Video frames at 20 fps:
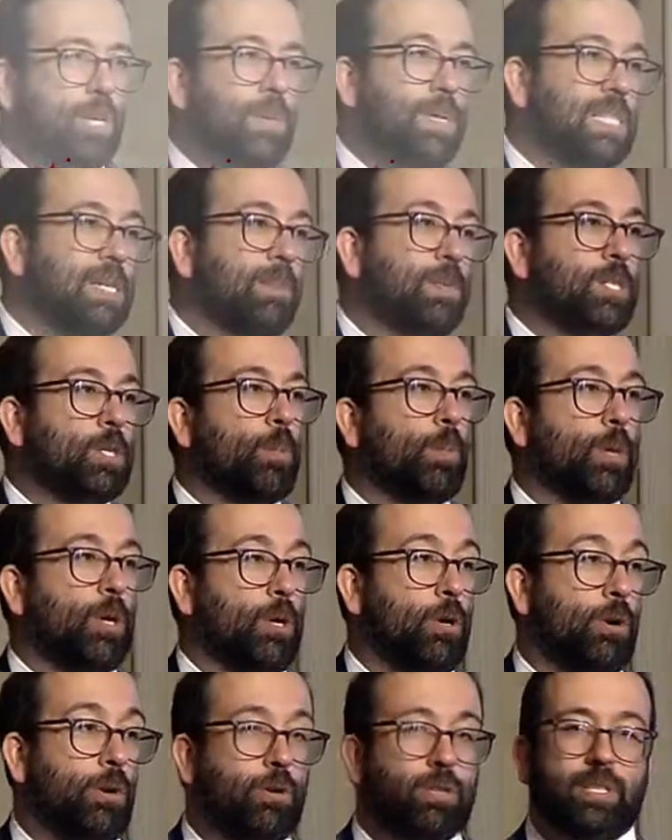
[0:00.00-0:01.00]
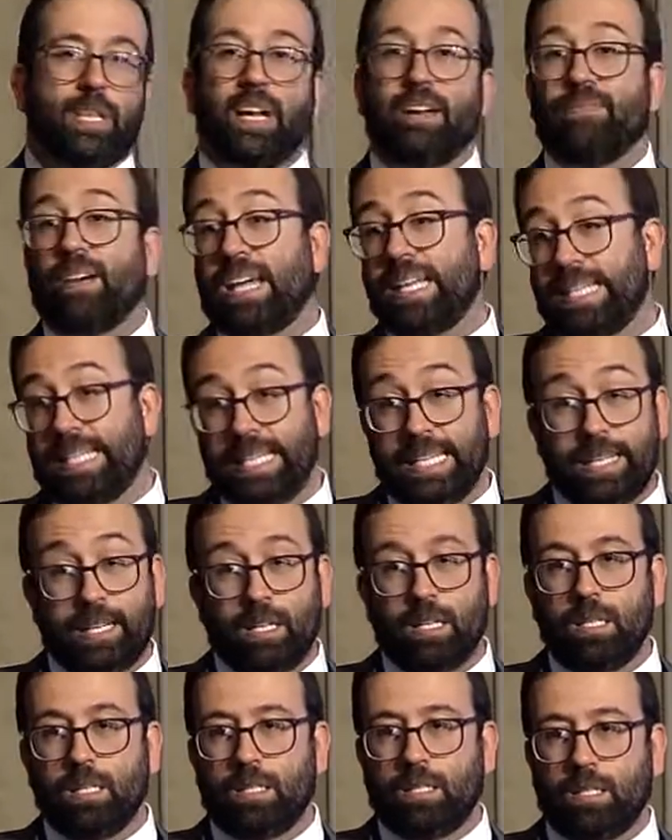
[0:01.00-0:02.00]
to be some entrepreneurs that have
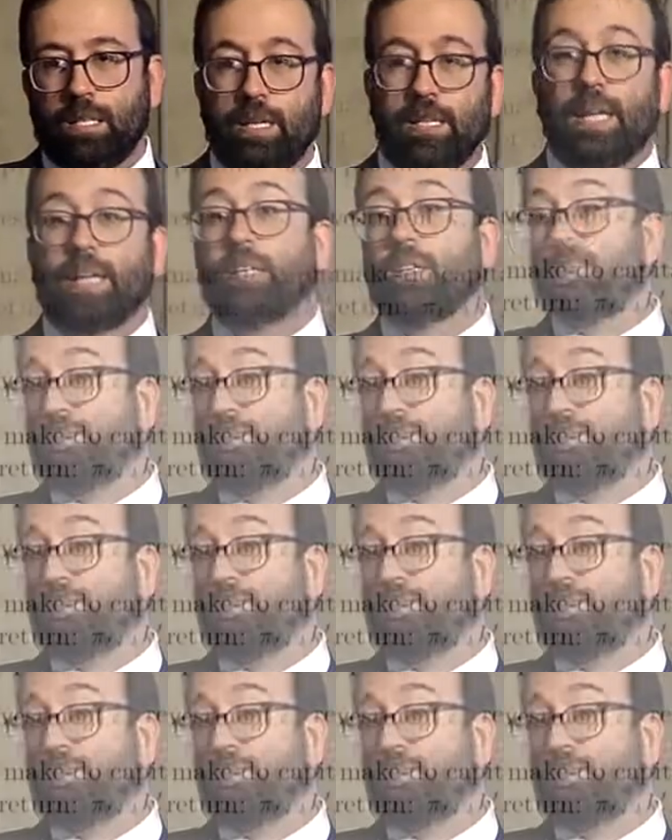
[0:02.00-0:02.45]
ideas, they'd like to